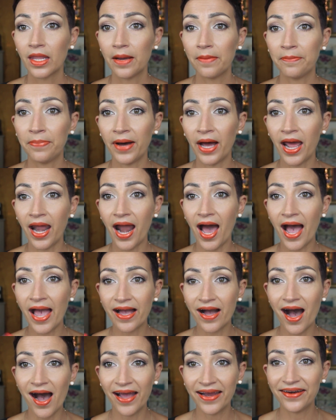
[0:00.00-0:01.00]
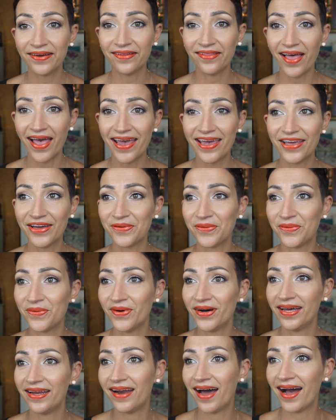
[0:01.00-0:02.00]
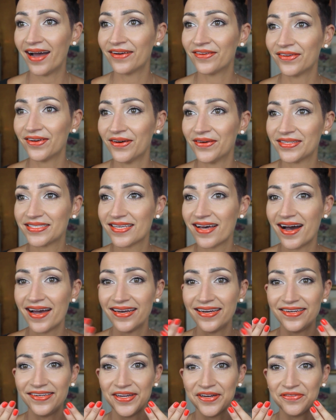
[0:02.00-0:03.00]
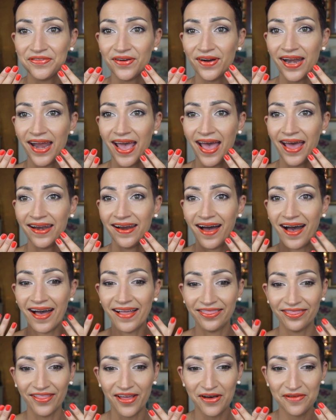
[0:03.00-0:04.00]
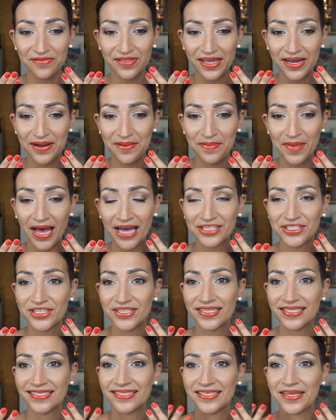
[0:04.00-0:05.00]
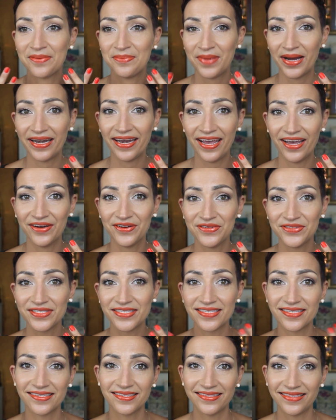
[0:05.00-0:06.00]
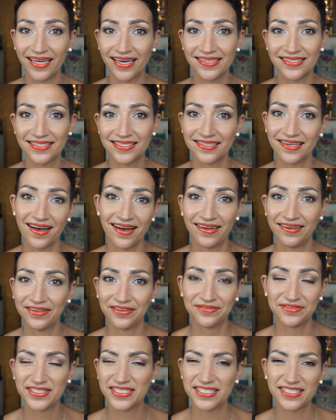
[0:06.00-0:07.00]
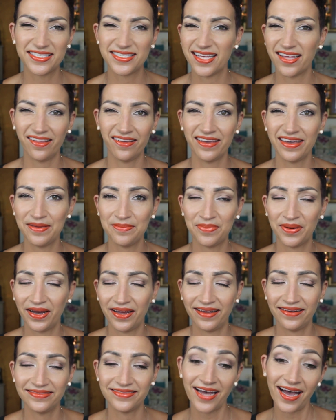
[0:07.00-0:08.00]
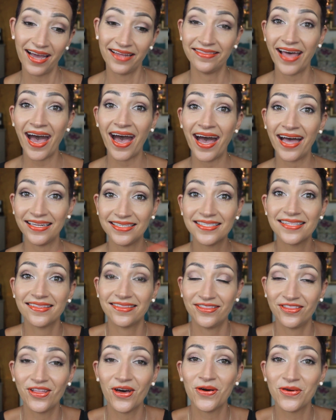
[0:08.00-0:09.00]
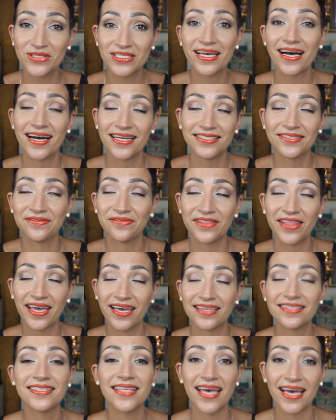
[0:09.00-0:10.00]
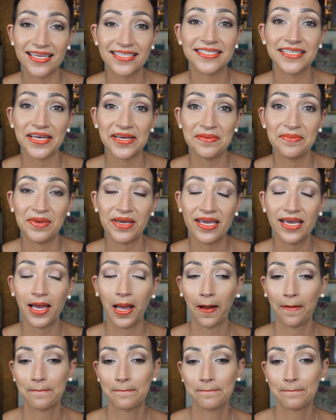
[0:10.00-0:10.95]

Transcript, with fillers: But I kind of like it on. I don't know, it's kind of different, and I love that it matches my nails. That's kind of silly, but those kinds of things excite me.